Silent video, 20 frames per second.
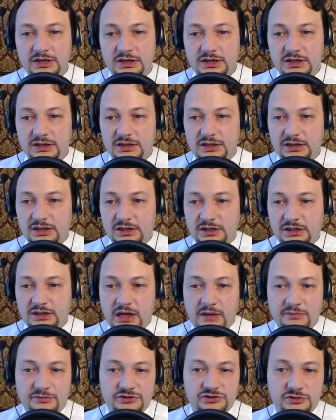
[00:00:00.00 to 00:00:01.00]

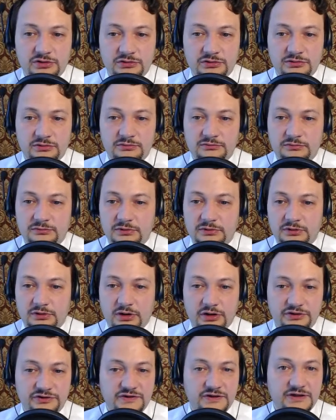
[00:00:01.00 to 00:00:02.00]
Amazon
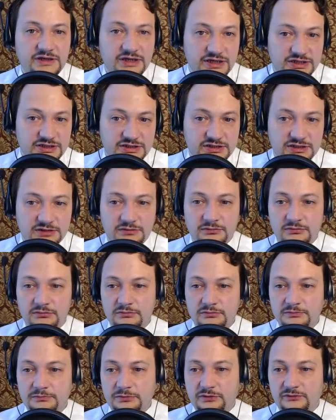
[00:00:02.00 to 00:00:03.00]
RDS
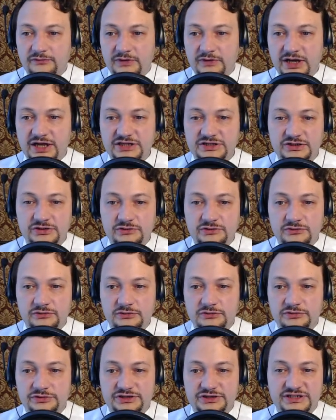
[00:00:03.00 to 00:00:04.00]
provides
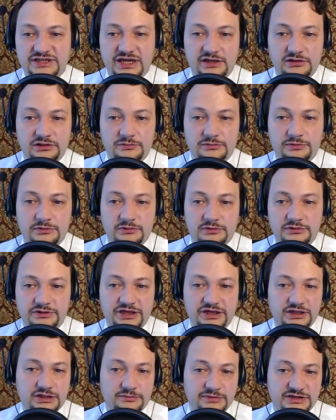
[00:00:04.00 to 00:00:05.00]
you scalable
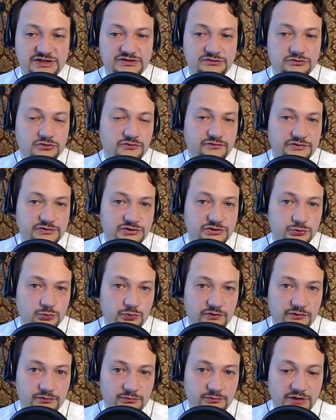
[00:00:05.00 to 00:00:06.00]
database service
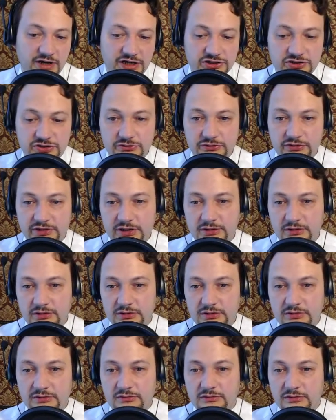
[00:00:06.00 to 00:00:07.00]
with
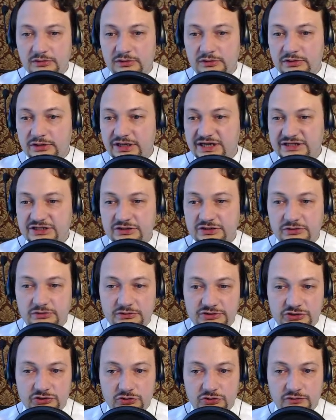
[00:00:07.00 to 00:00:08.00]
MySQL or
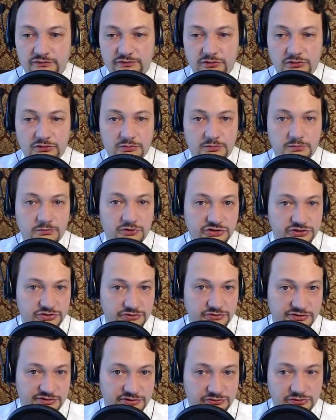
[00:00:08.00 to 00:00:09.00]
SQL Server or
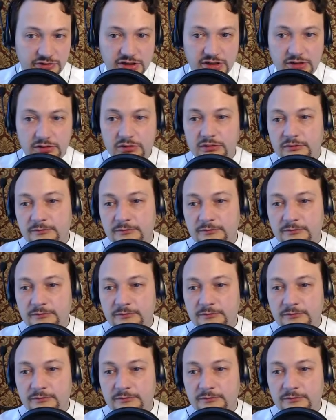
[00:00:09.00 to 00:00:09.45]
PostgreSQL.